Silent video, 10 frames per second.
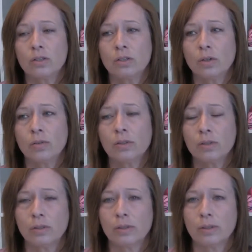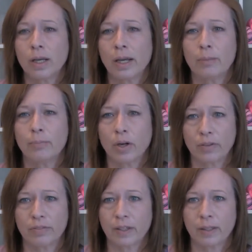So this is a
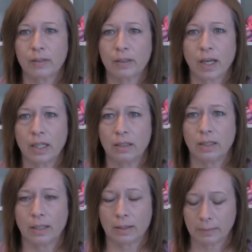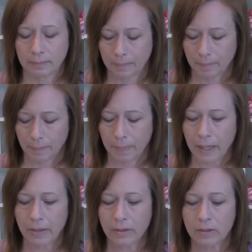perfect idea.
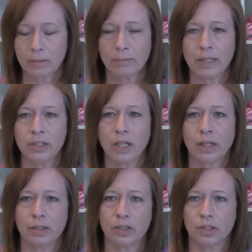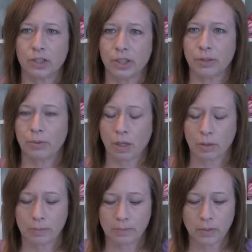And this is my challenge to you
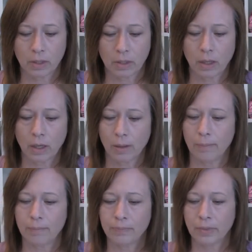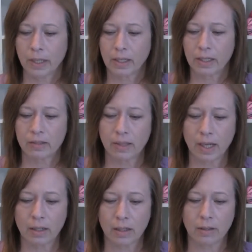all. Like I
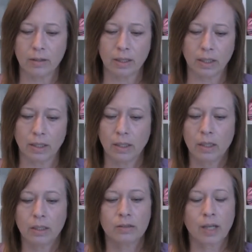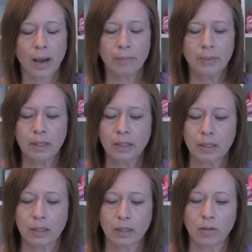said, the
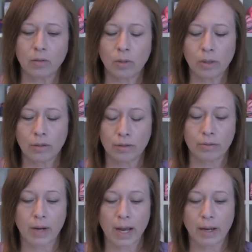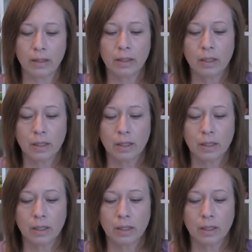topic or the thread